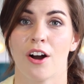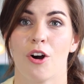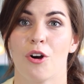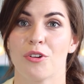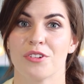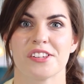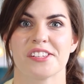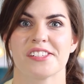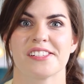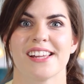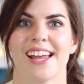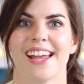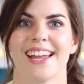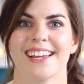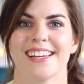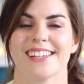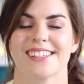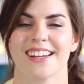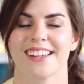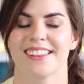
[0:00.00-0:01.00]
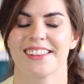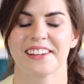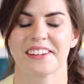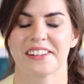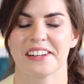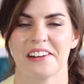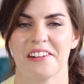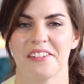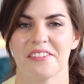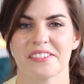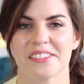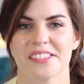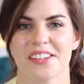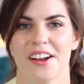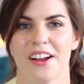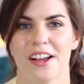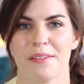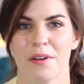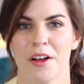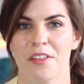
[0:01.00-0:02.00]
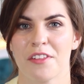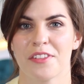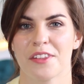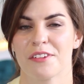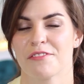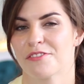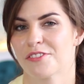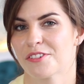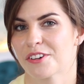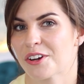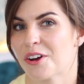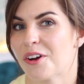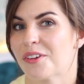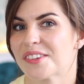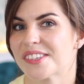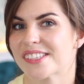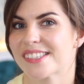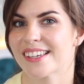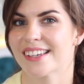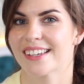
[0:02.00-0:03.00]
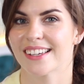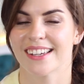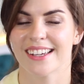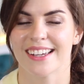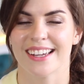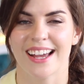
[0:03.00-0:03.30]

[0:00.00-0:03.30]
on a stage, I think, in a long time, other than for a concert.